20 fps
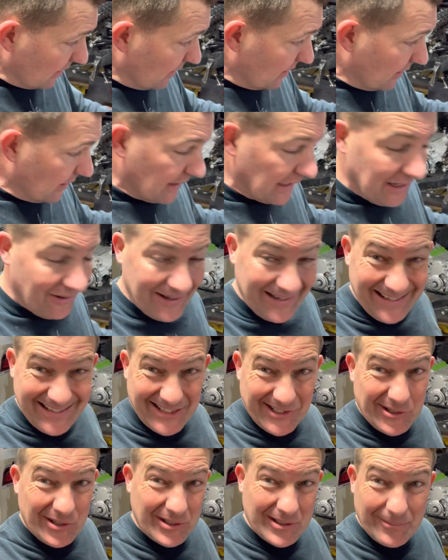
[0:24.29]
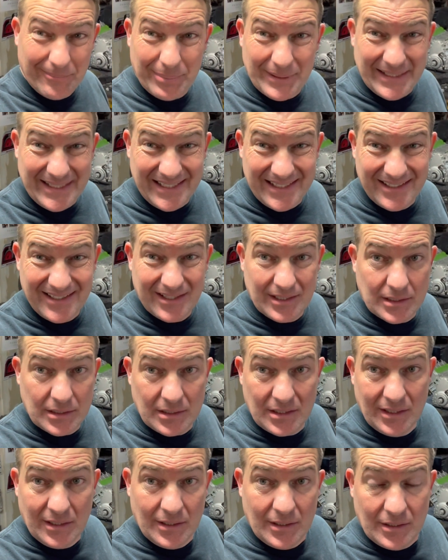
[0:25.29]
and how I got it all completed
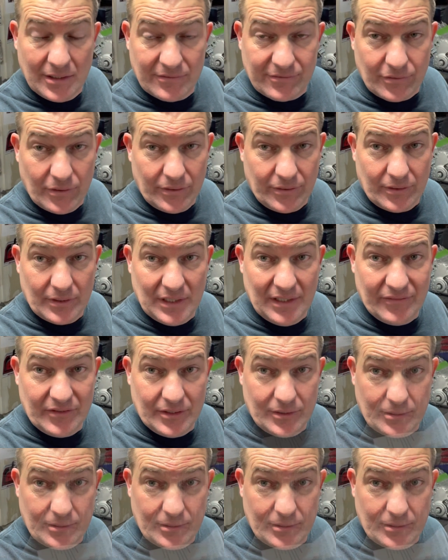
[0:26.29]
for under 1,100